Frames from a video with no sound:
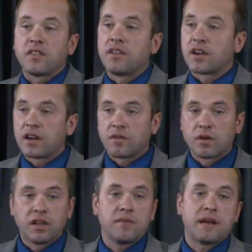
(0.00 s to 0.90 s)
they're going to
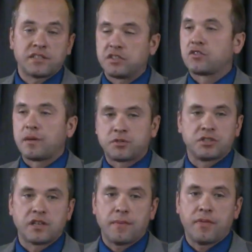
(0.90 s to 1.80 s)
really mess the
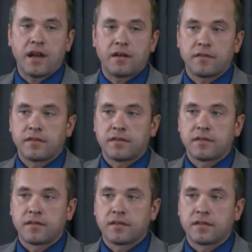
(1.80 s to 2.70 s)
scriptures up there.
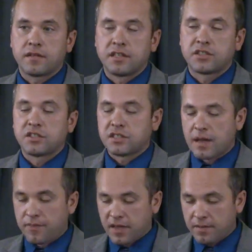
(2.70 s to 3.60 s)
This is
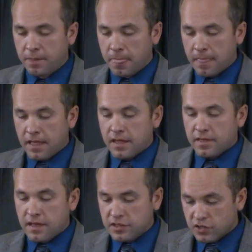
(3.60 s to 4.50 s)
something
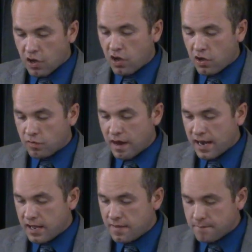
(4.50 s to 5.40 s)
that has
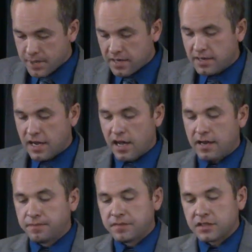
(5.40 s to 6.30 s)
already been
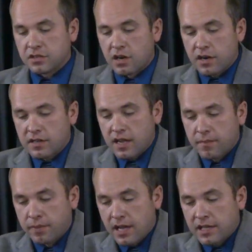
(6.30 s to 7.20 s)
done. This has already
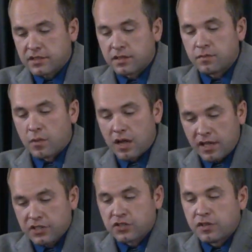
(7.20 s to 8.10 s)
taken place. And while
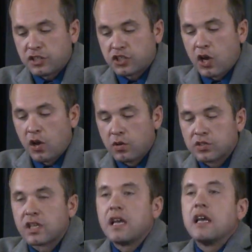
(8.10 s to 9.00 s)
history
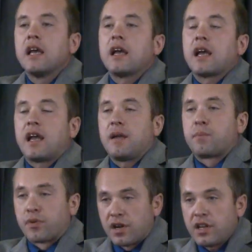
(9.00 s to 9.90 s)
shows a
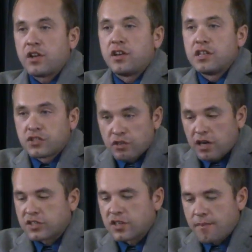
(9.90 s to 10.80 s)
pretty good
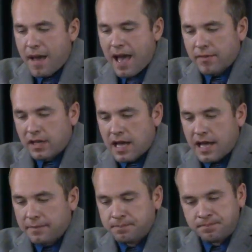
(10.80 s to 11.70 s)
destruction of
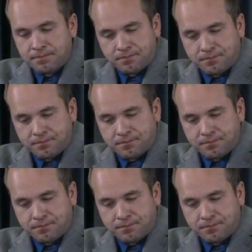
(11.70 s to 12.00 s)
Babylon,